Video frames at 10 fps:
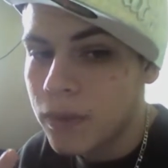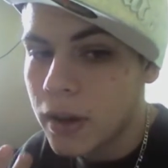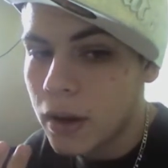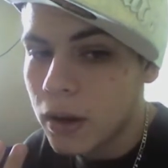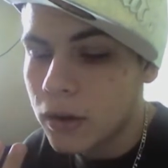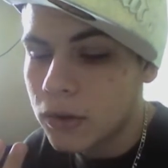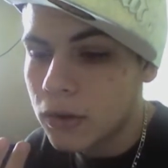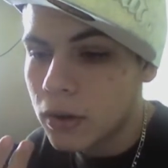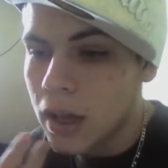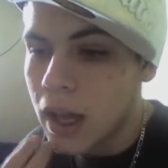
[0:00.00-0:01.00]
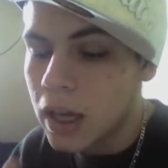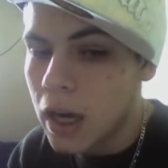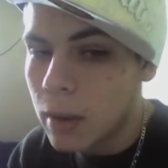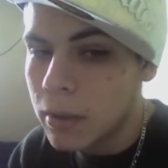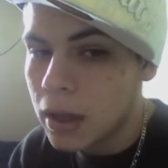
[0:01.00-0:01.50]
there's
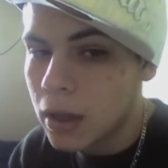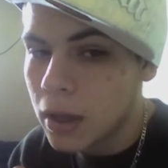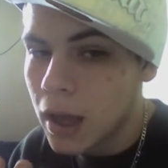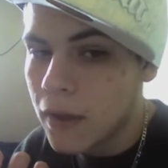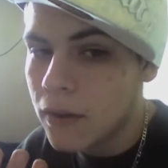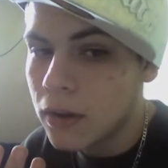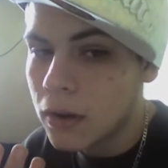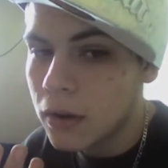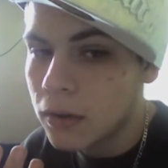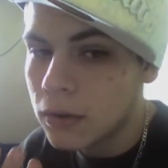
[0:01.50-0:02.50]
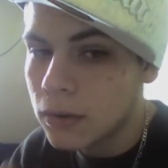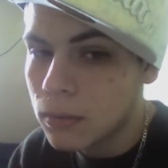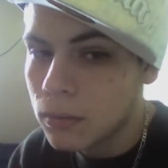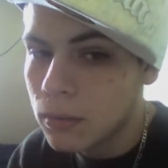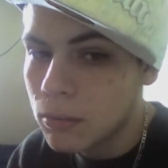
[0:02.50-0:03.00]
economic, and then there's
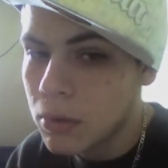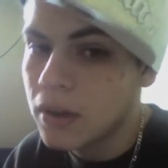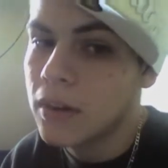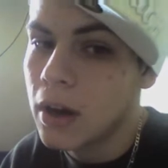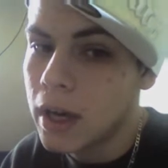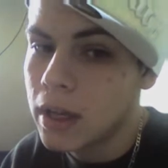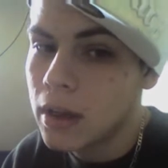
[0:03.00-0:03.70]
military.